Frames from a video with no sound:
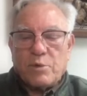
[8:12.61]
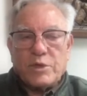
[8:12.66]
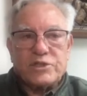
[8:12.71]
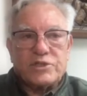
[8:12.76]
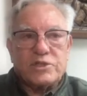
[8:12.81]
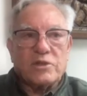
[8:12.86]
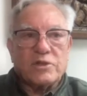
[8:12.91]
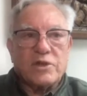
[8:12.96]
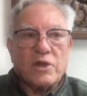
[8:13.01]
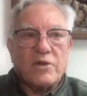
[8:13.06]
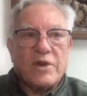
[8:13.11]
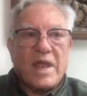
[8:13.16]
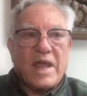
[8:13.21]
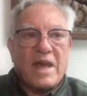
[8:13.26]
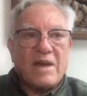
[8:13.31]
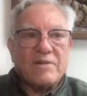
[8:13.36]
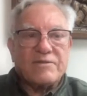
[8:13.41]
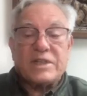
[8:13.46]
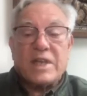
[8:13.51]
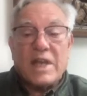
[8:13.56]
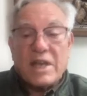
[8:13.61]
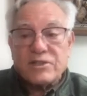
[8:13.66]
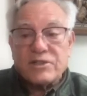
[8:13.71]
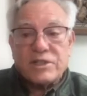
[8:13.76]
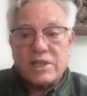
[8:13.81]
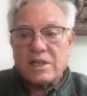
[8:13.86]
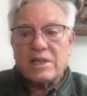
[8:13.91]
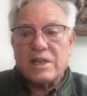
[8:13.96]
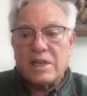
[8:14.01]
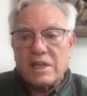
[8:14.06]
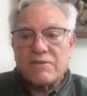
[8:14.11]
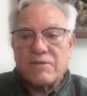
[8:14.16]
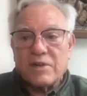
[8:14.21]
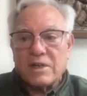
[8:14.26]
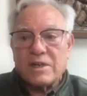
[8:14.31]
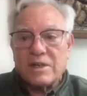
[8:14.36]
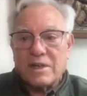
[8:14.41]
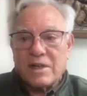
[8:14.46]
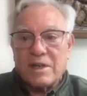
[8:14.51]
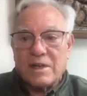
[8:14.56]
We still don't have testing even.